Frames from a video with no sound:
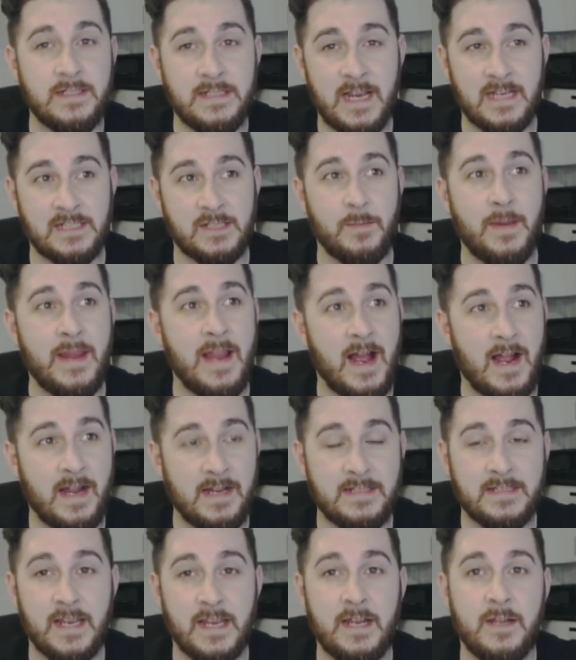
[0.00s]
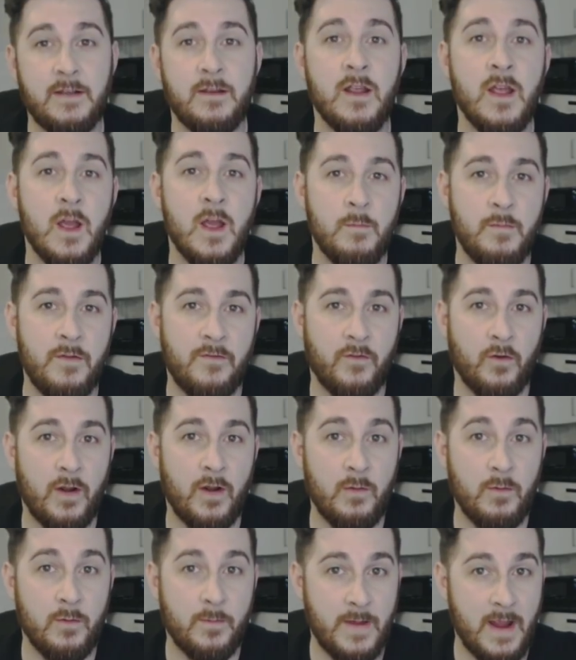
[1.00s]
He has to be 18 before
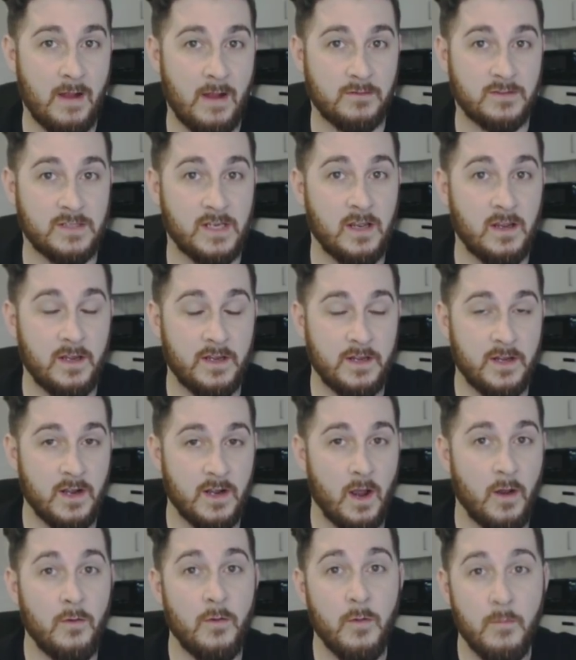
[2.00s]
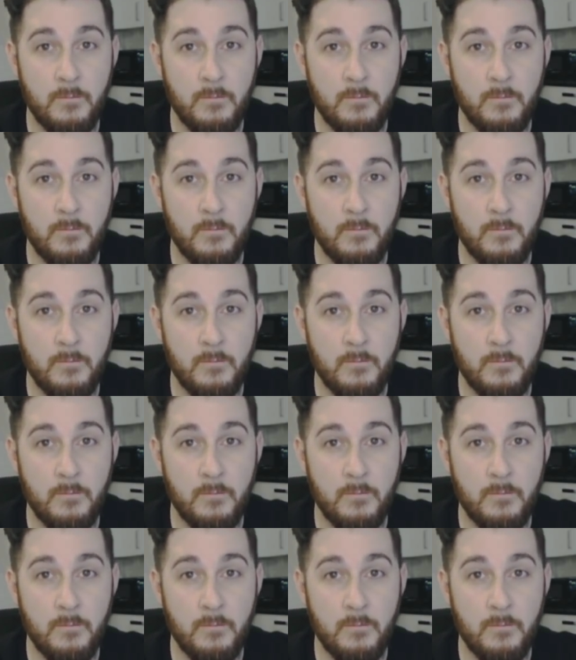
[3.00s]
he would be able to, you know,